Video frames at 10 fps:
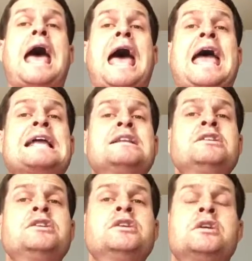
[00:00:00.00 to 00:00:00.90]

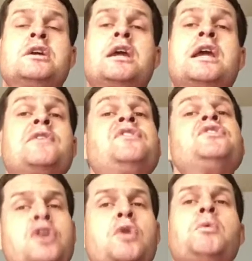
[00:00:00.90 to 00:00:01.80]
And if you
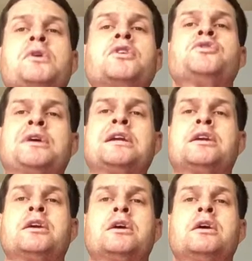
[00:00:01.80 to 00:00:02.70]
do want to
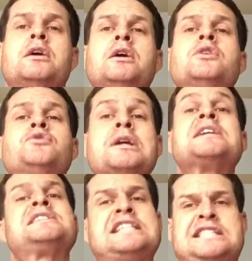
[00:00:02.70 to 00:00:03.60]
drink,
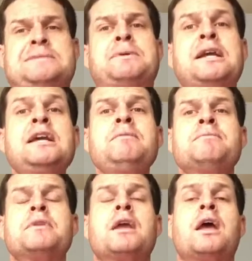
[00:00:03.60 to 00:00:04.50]
drink sensibly
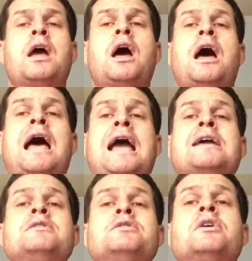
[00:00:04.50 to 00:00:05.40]

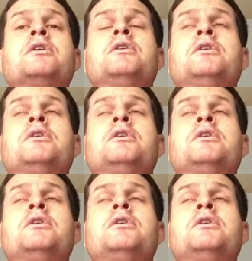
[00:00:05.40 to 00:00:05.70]
and